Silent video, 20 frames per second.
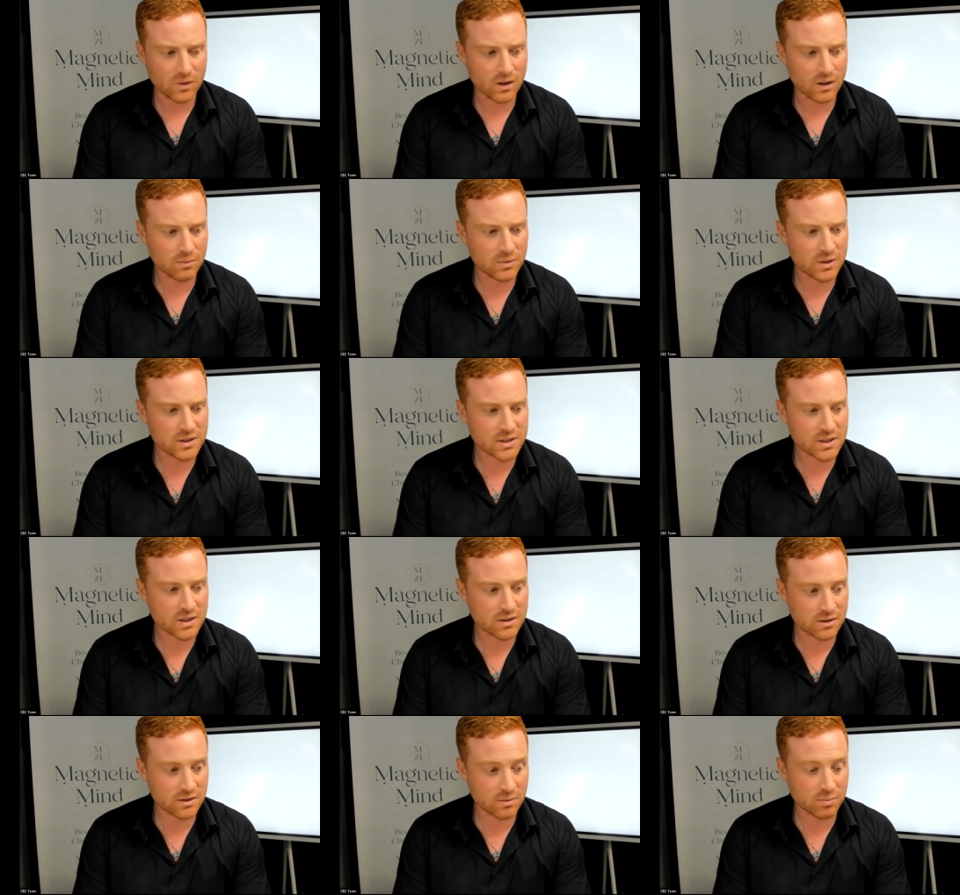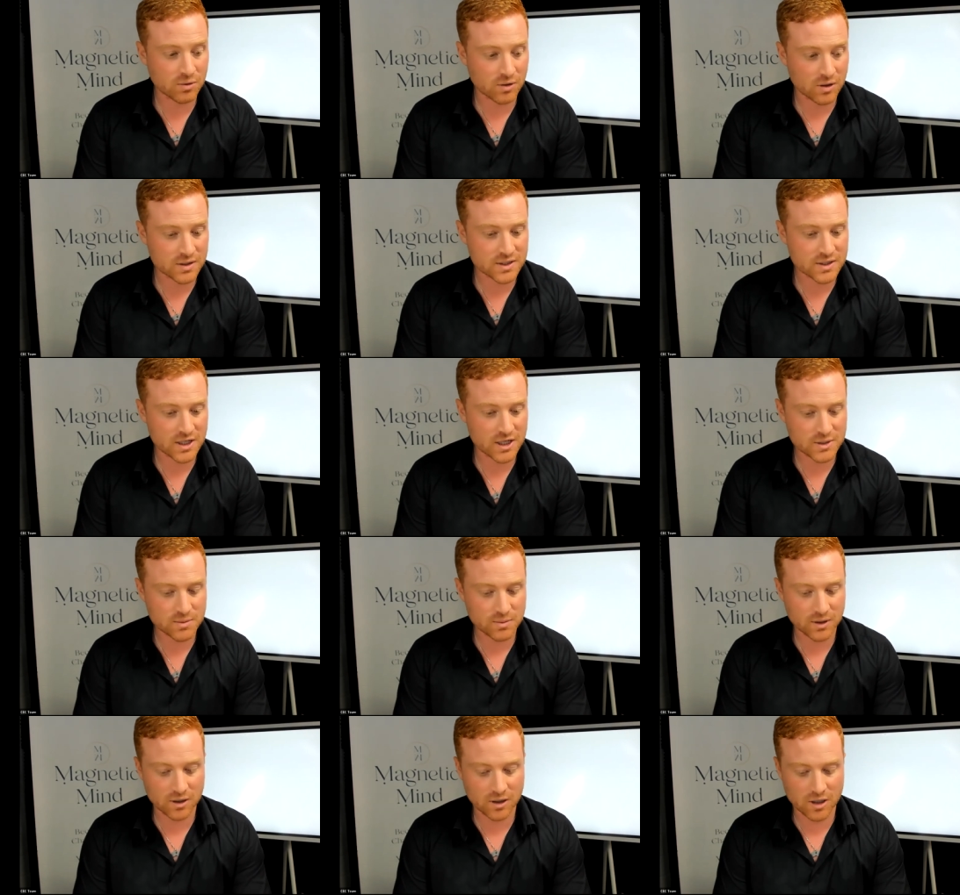And we did the
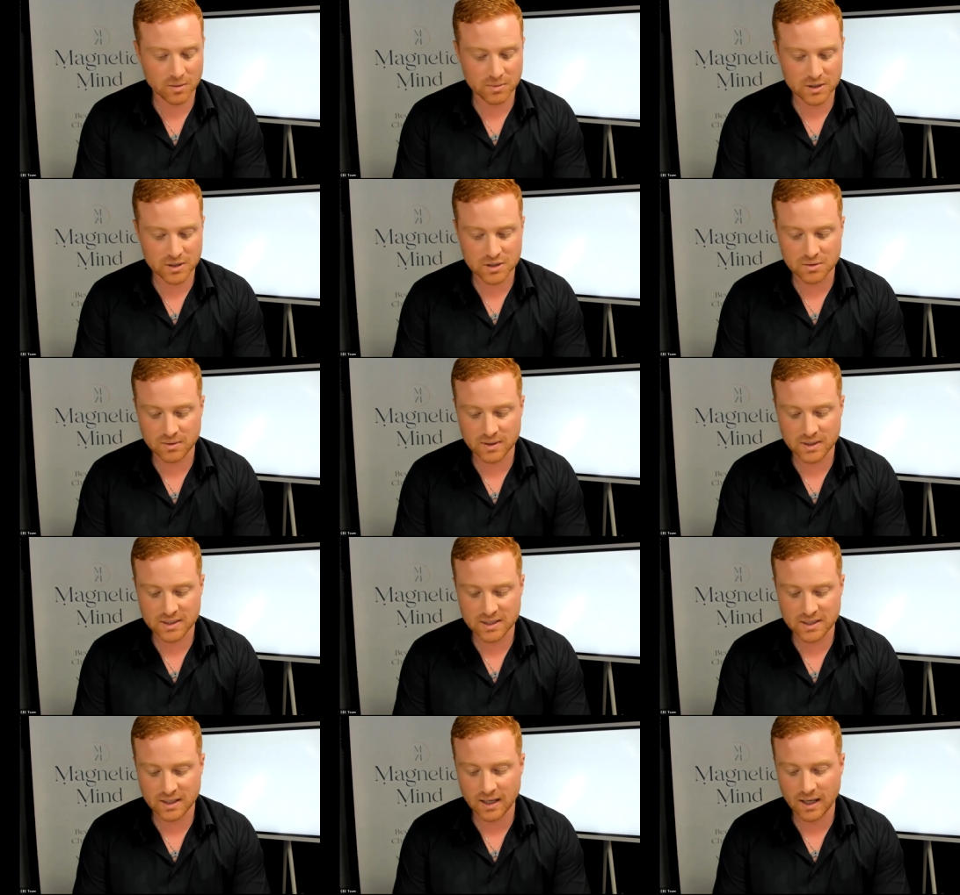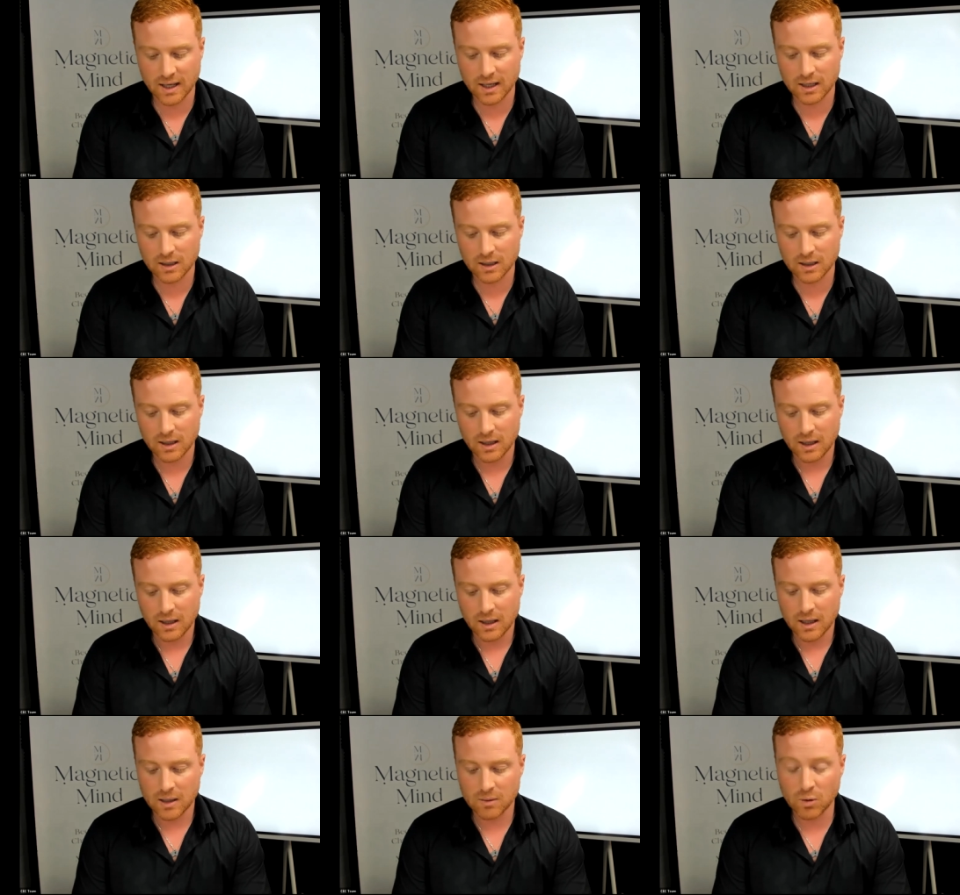process we're going to be doing today.
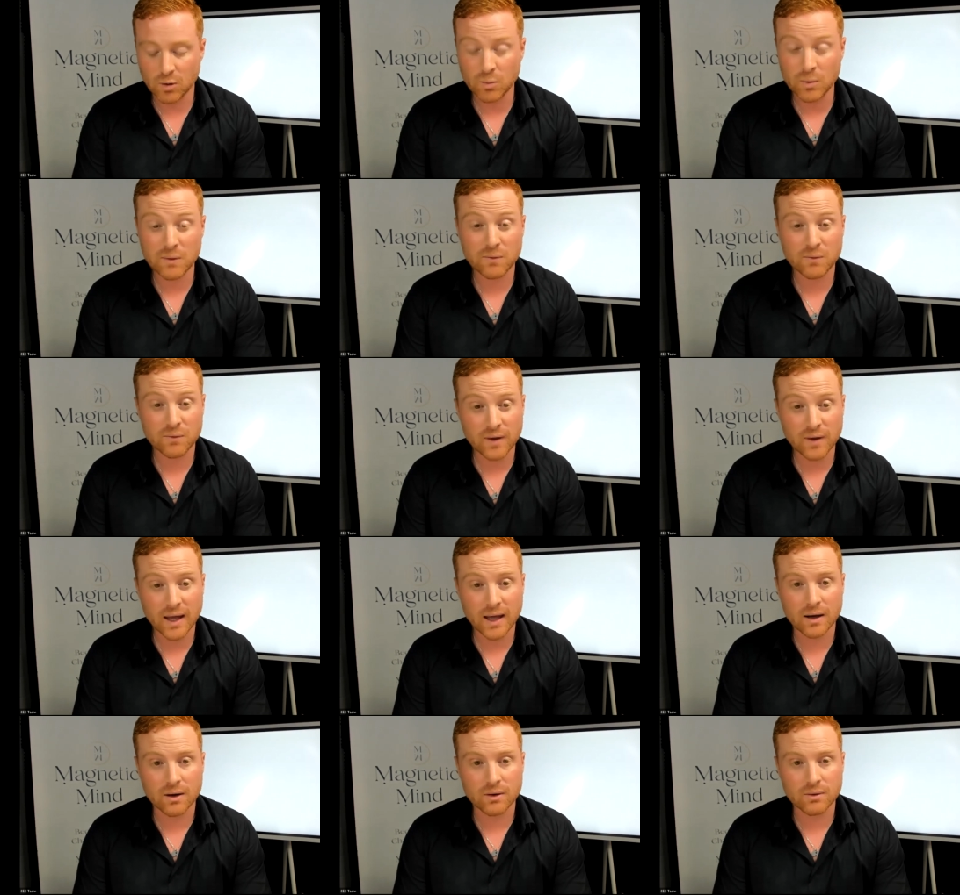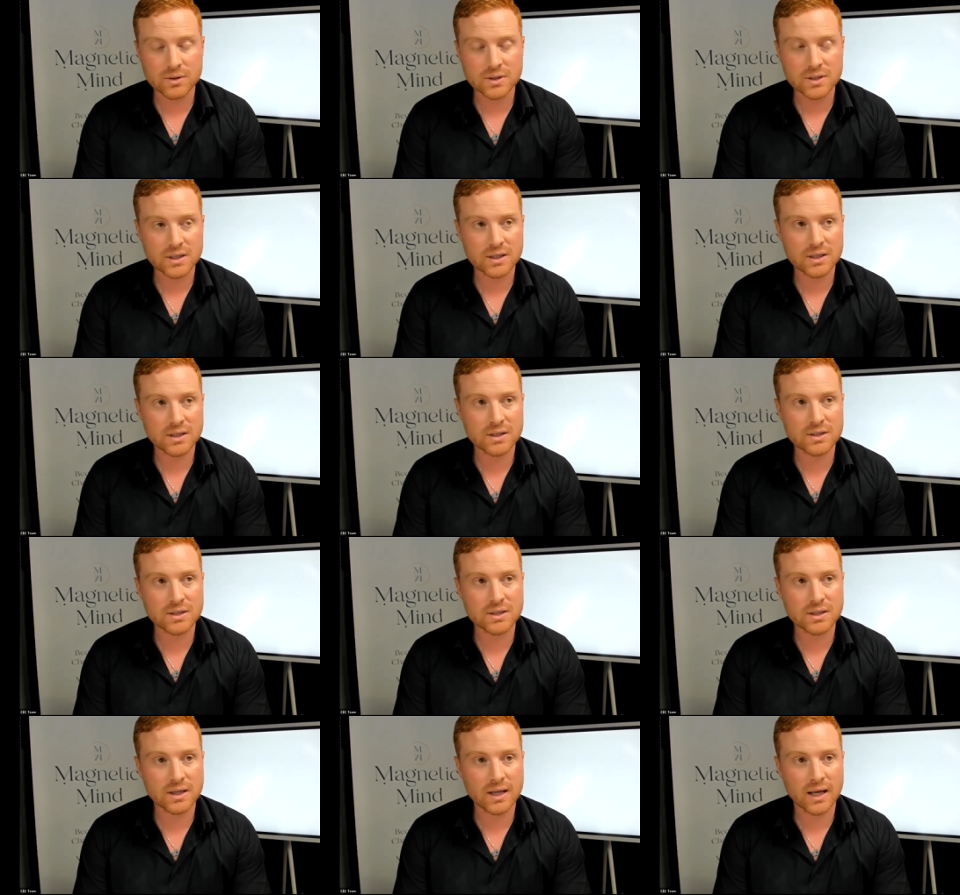And what we found
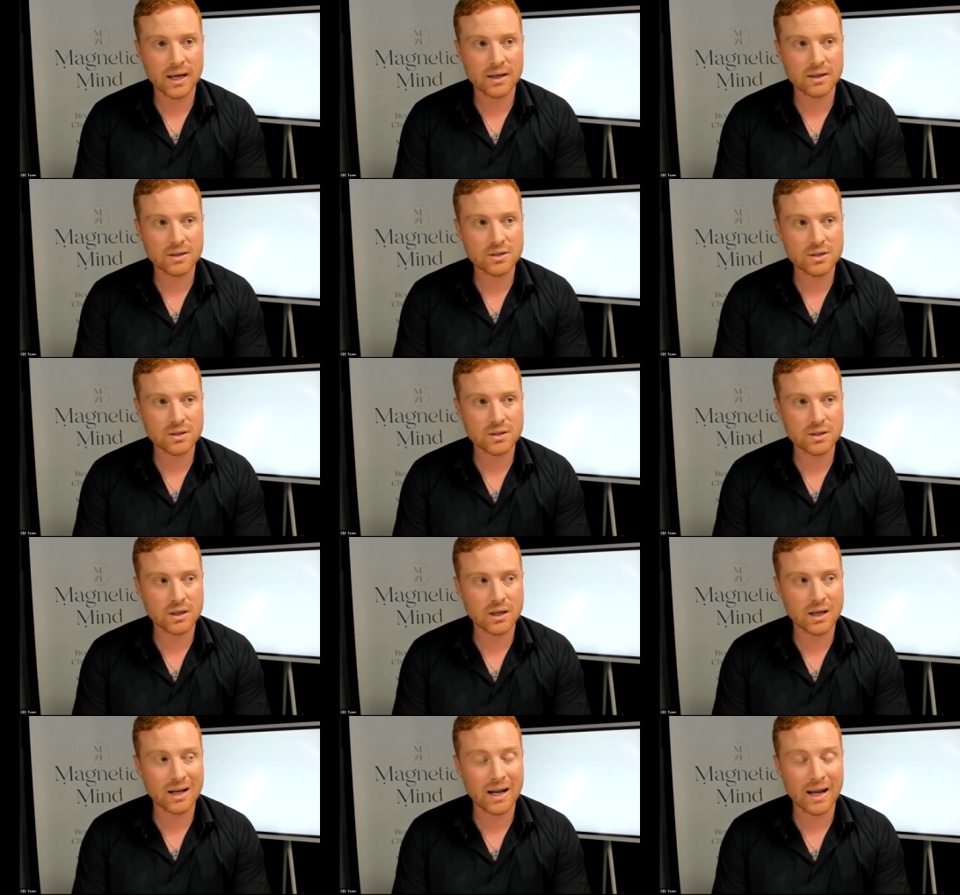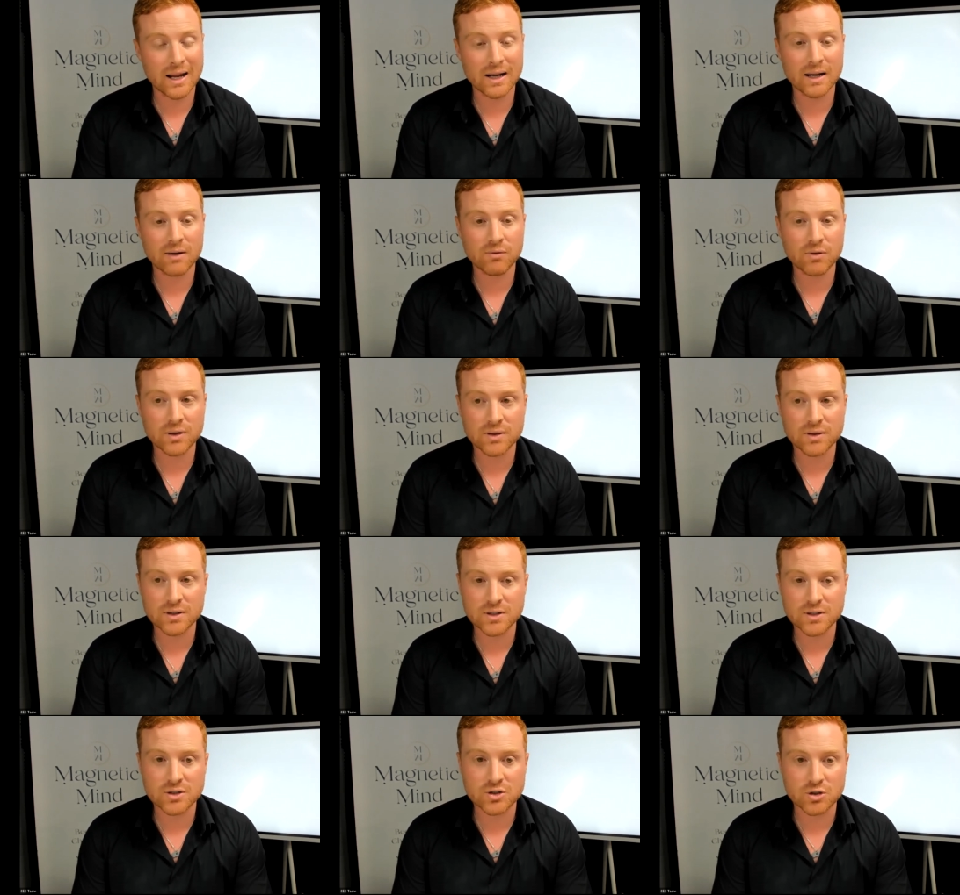is that it had
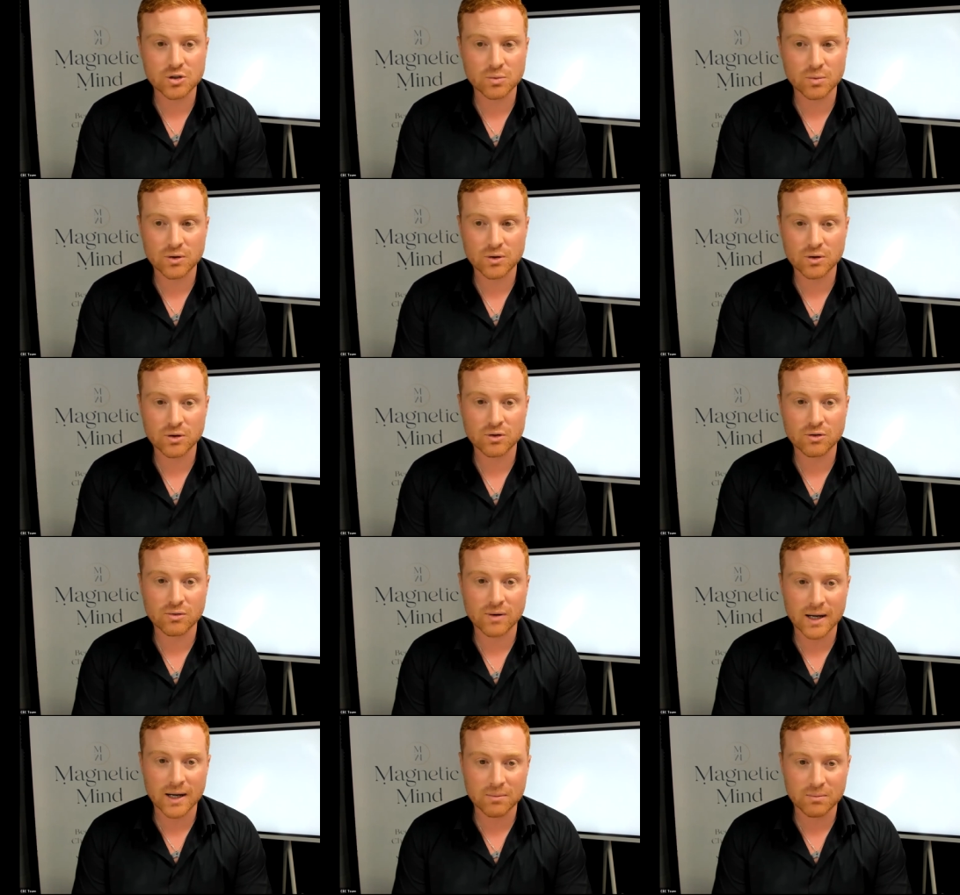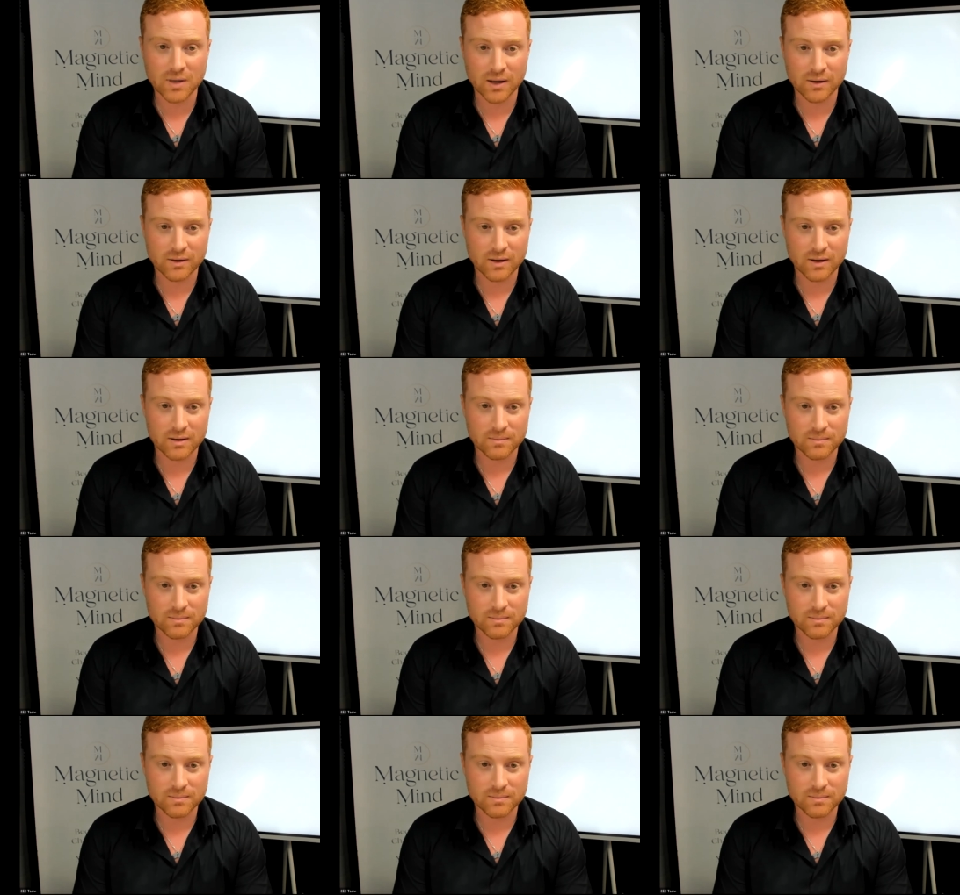everything to do with her grandmother.